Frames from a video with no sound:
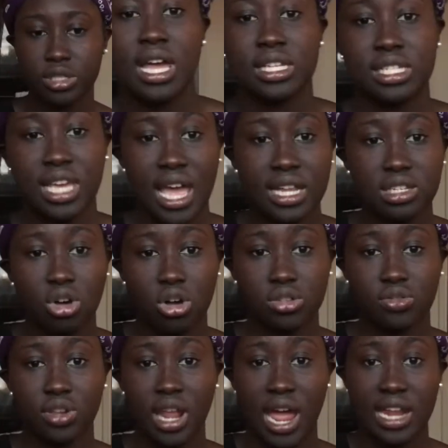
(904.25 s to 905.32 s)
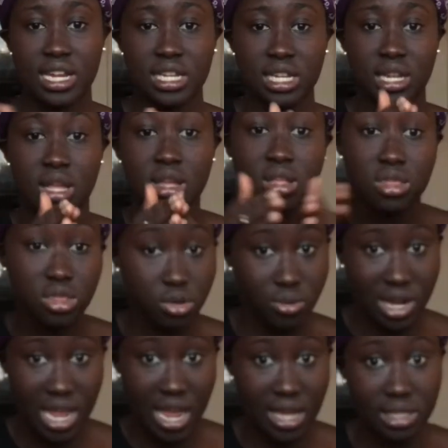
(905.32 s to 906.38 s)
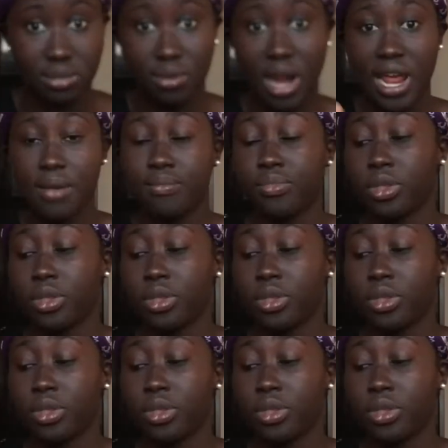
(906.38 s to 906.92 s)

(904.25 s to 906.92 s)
to get into Oxford, I needed three A's, right?